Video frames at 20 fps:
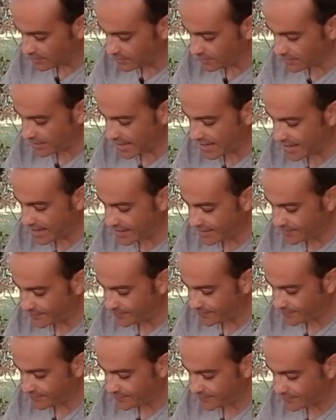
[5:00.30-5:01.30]
Okay,
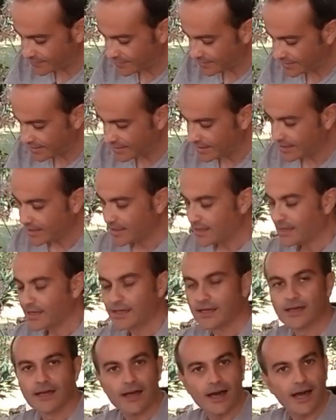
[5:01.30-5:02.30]

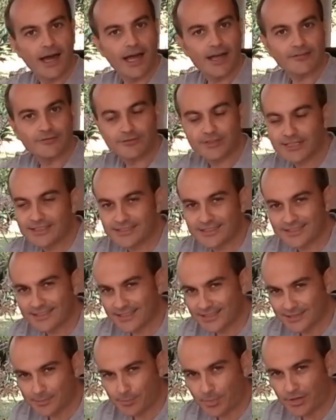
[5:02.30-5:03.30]
I've written
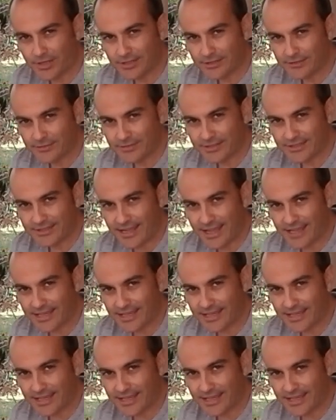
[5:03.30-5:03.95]
this part of the